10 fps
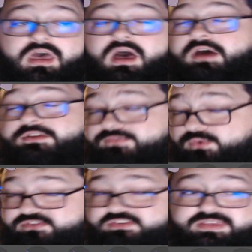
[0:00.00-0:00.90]

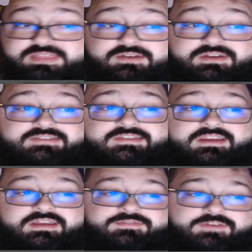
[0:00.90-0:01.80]
Unfortunately, there isn't
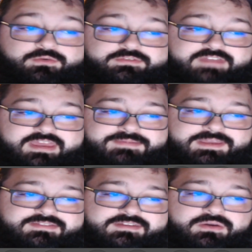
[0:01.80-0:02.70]
enough ghost
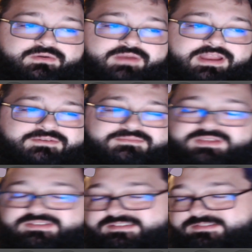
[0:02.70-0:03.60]
typing to go around,
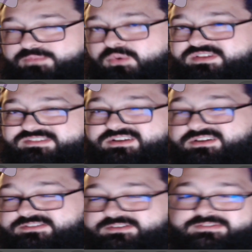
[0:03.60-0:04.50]
but since poison
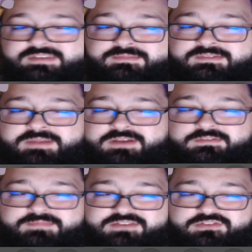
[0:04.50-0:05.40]
also seems to be your
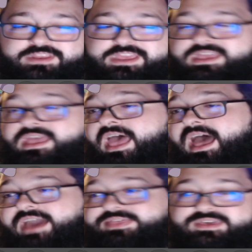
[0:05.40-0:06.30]
specialty,
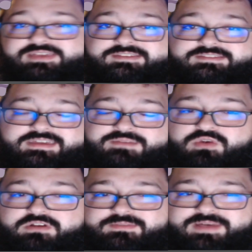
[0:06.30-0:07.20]
I think this team
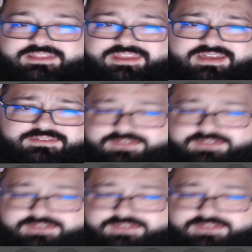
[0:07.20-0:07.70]
works well enough,